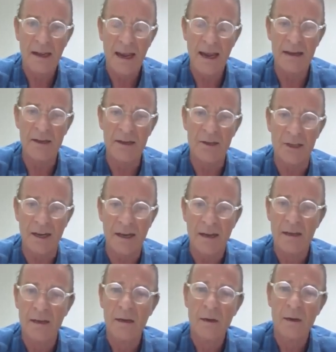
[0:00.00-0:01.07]
energy,
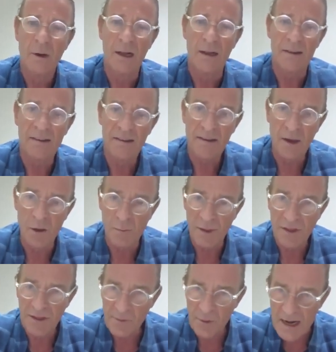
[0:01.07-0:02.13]
while scope
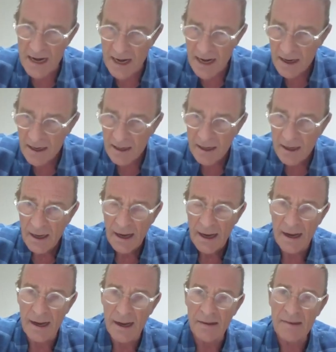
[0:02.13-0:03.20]
3
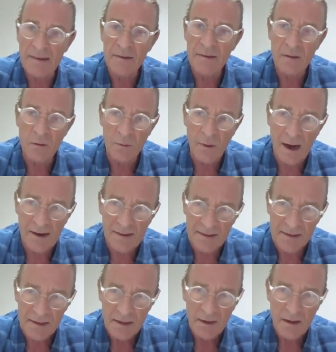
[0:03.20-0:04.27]
is the
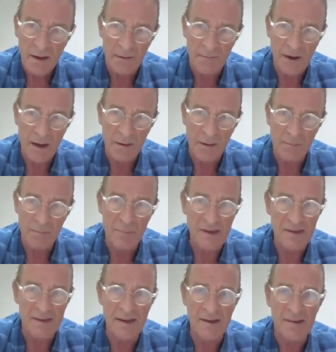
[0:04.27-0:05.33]
rest of our
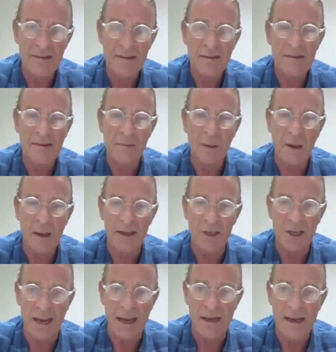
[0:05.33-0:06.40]
business supply
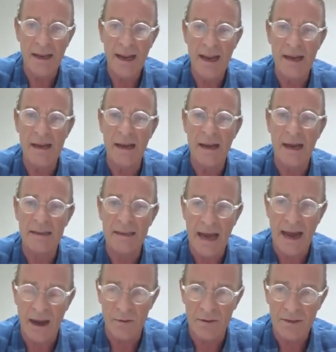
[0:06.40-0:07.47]
chain, in and
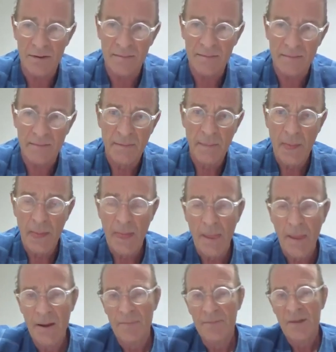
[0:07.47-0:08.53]
out.
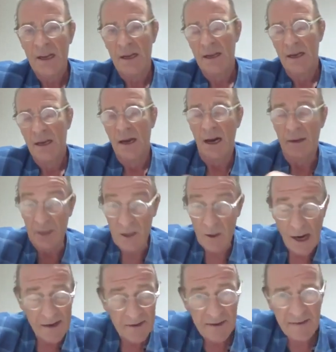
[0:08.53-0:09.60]
I
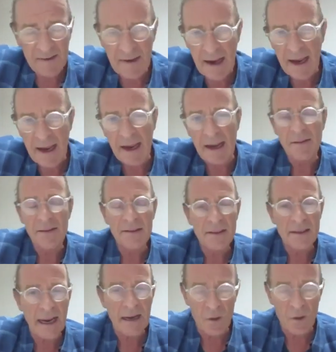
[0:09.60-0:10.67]
regret to say that
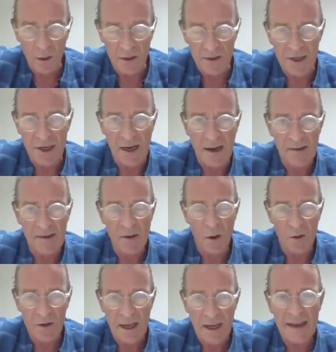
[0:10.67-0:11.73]
technology is
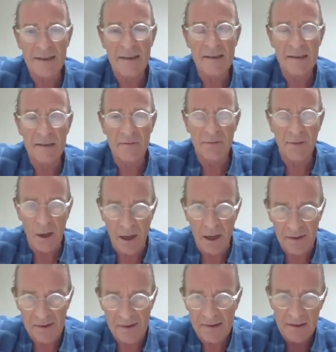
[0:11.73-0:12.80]
not yet as
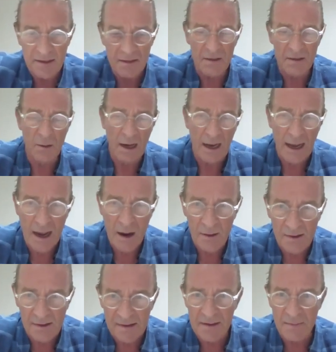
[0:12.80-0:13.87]
advanced to allow
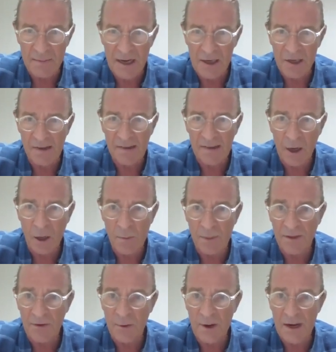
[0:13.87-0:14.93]
us to measure scope
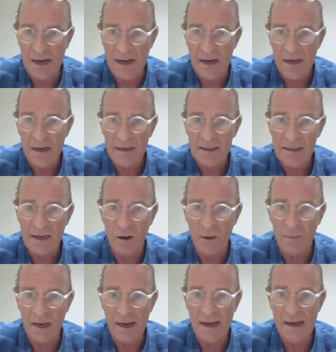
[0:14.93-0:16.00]
3
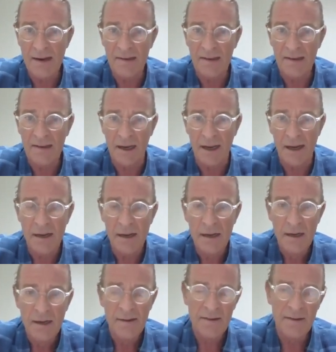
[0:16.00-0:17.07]
terribly easily.
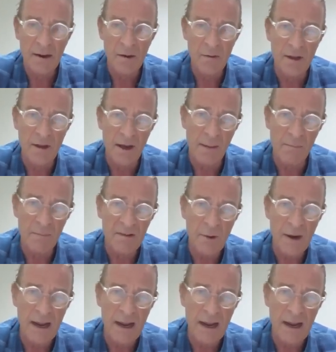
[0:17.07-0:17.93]
So the numbers we